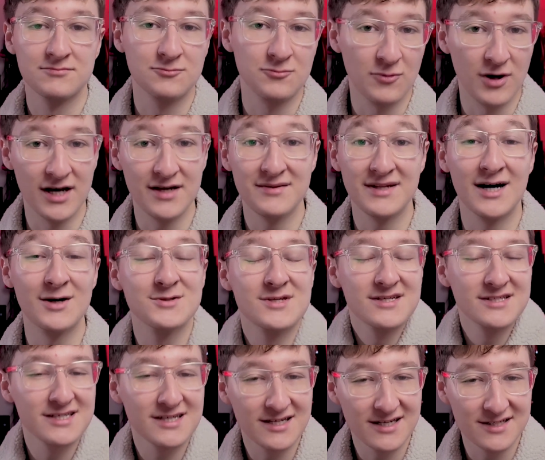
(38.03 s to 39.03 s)
Right? Now it
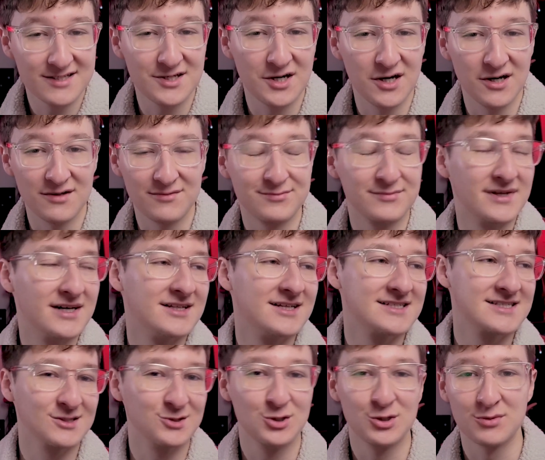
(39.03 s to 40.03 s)
sounds like a guitar. Now
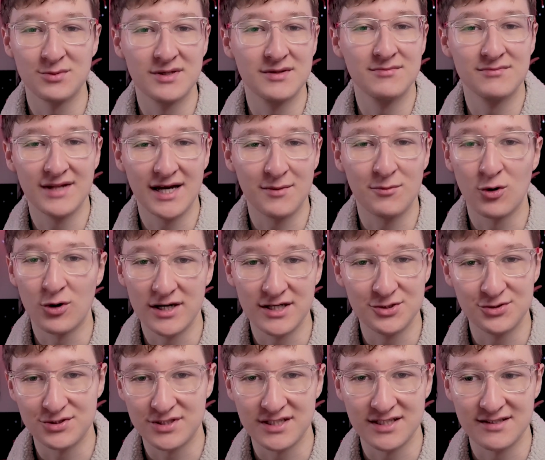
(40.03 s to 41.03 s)
that's a little bit like more
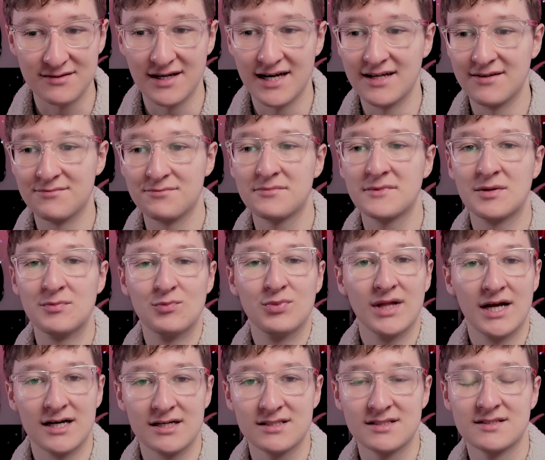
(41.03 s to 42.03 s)
interesting and
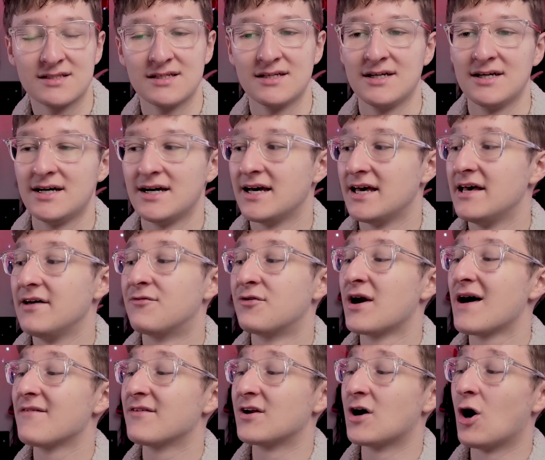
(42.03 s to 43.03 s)
complex. If we
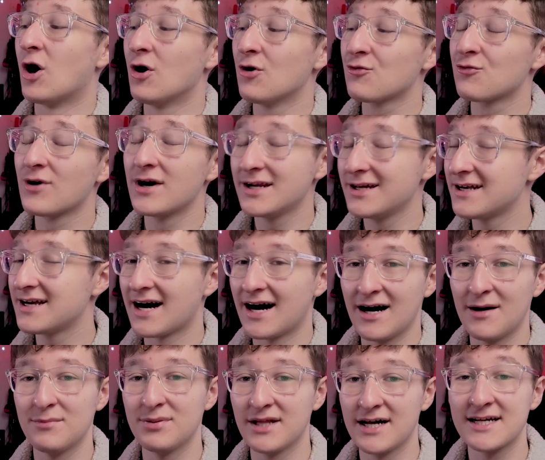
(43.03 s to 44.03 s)
have an already
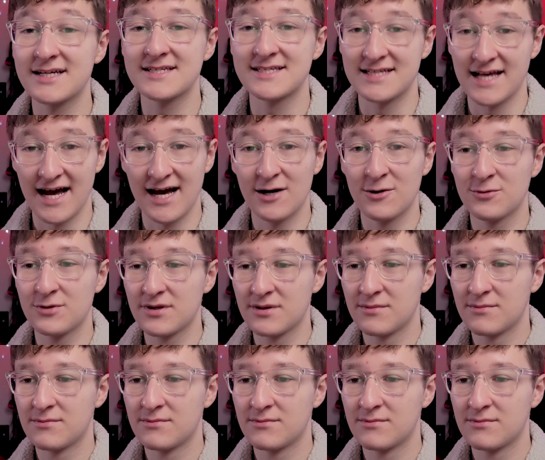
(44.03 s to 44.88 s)
complex sound,